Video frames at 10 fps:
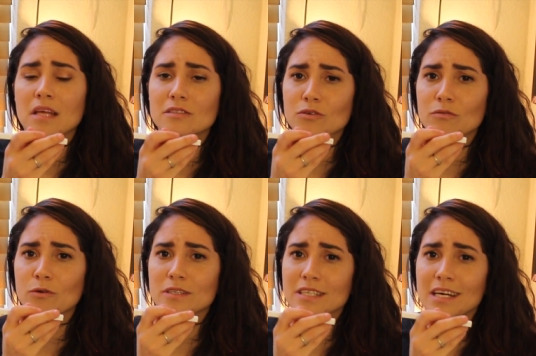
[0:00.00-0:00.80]
and so of
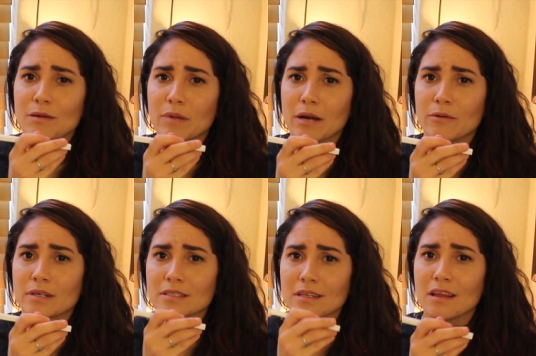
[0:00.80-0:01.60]
course I had to buy
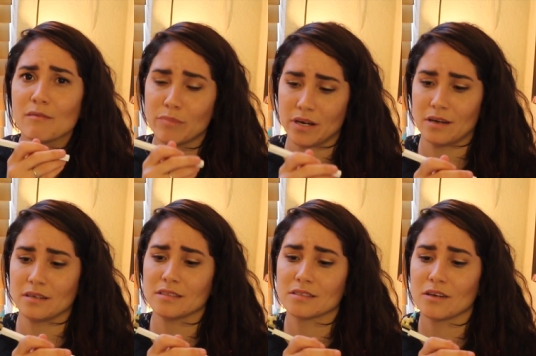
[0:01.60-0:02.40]
one because I love
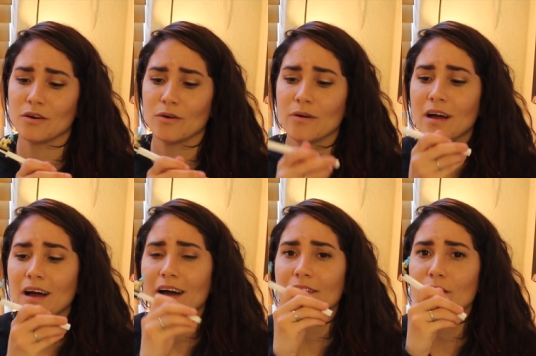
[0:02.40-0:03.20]
pugs. So
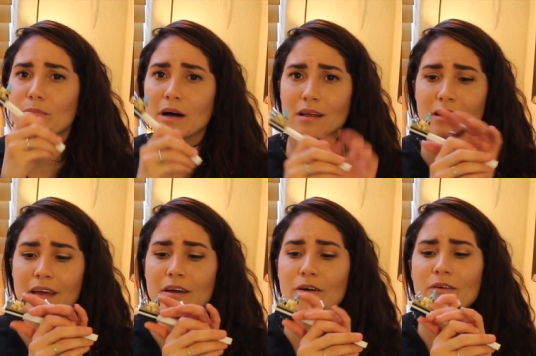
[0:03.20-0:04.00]
I have the pug
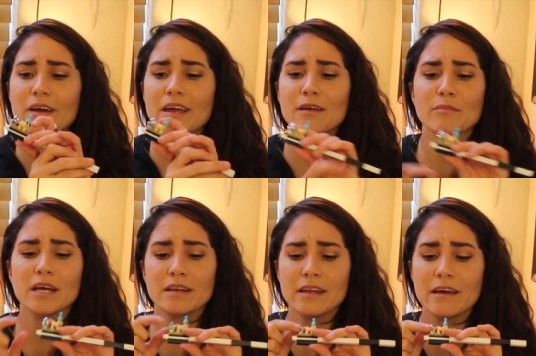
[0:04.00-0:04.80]
Lego, and
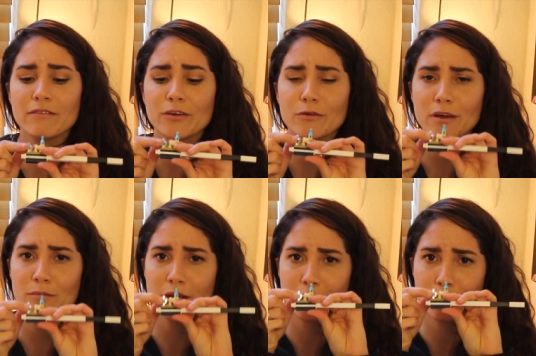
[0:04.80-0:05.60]
my nephew
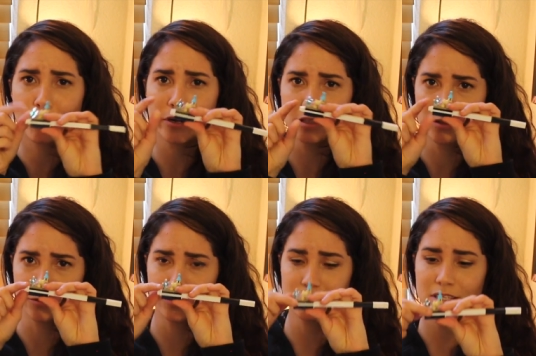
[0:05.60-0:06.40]
gave me a
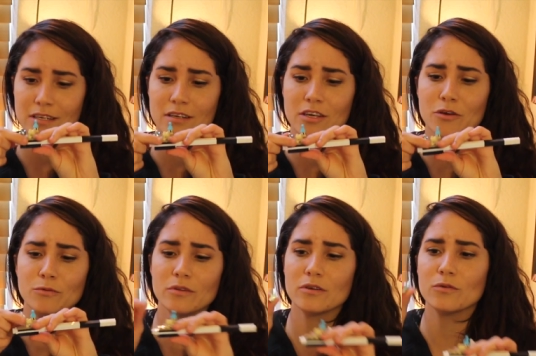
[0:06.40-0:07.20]
crystal. It's like a
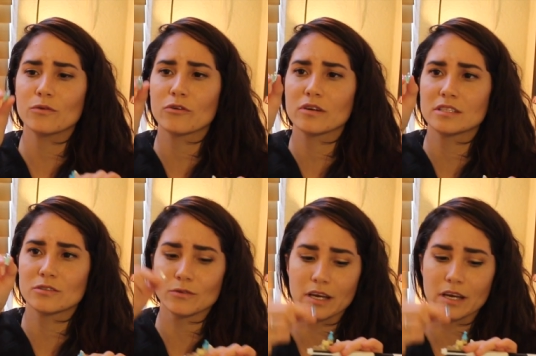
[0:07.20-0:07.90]
cute little crystal